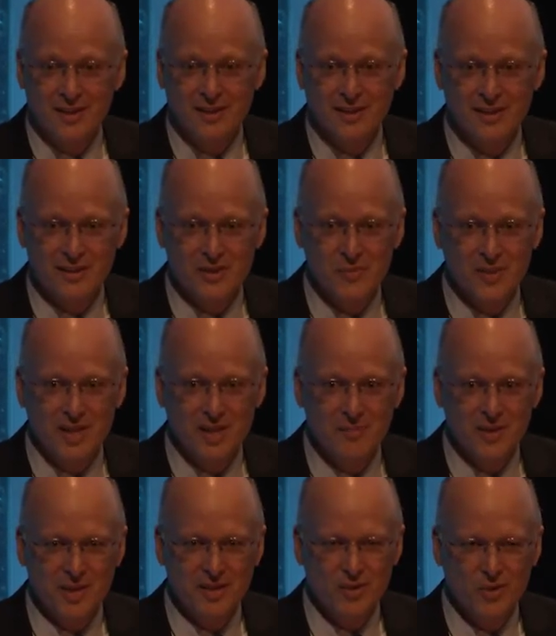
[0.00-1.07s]
that it's
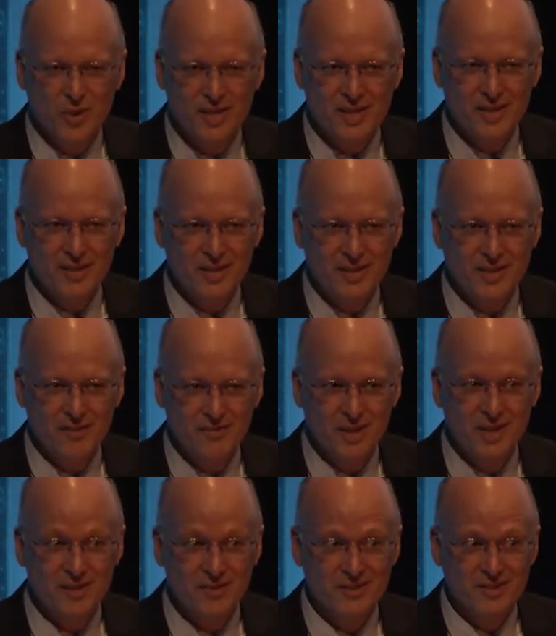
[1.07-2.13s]
becoming increasingly
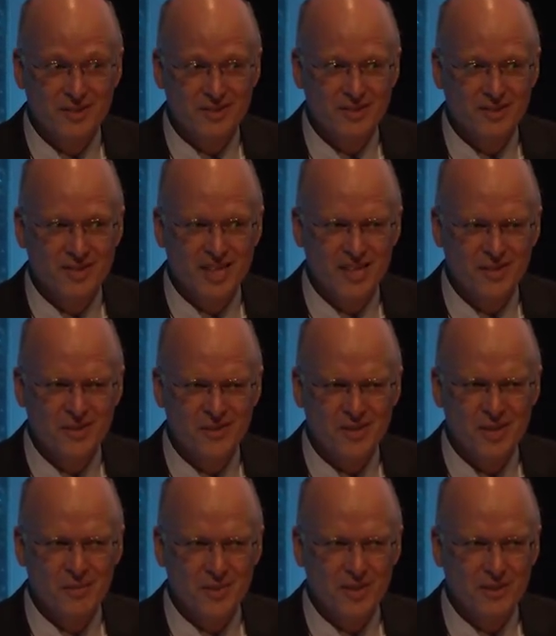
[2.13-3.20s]
difficult to tell you
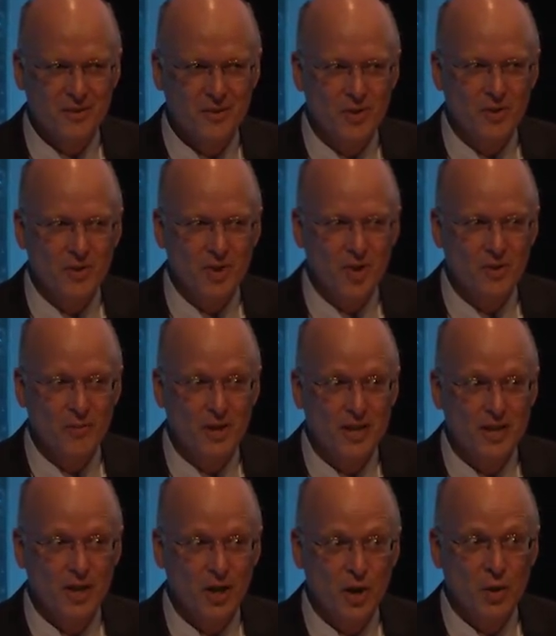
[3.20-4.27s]
something you don't
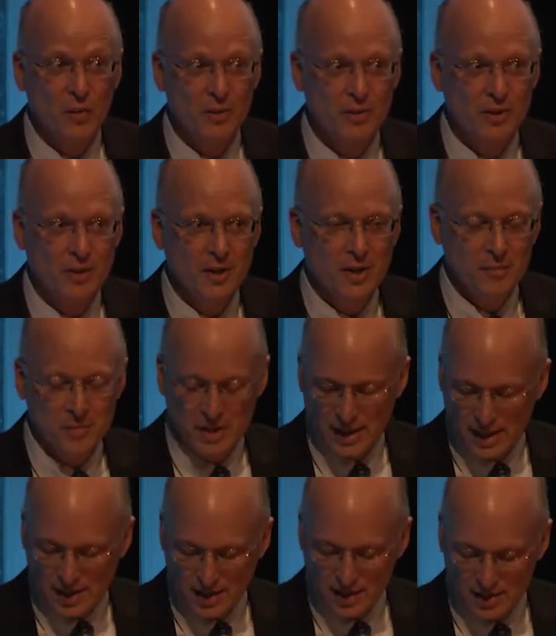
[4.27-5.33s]
already know. But
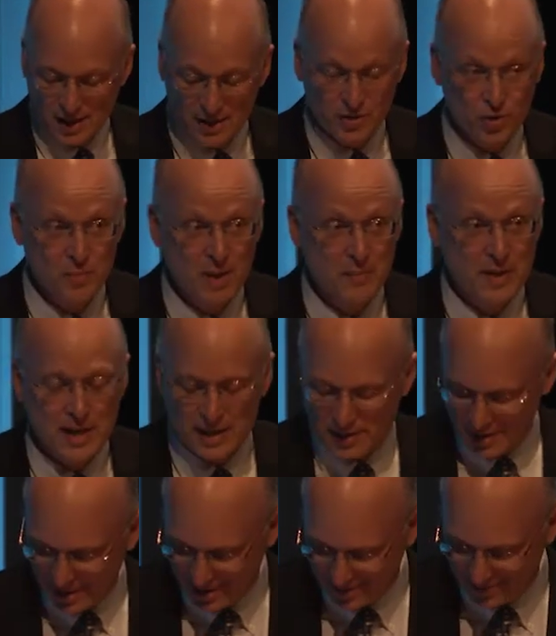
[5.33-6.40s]
I'll, uh, I'll do my
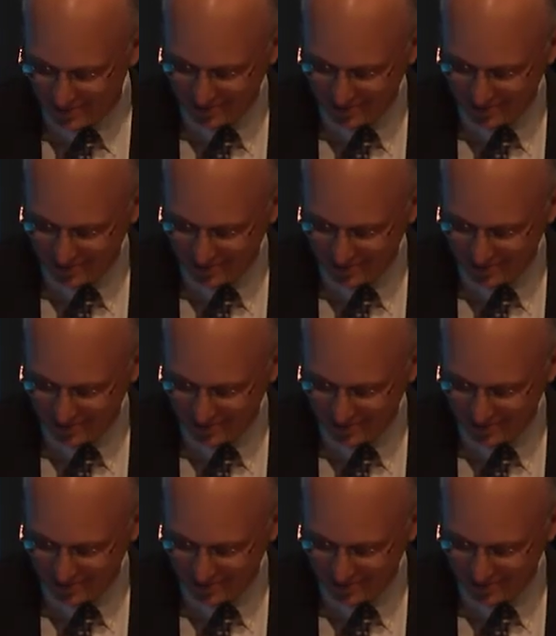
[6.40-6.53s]
best.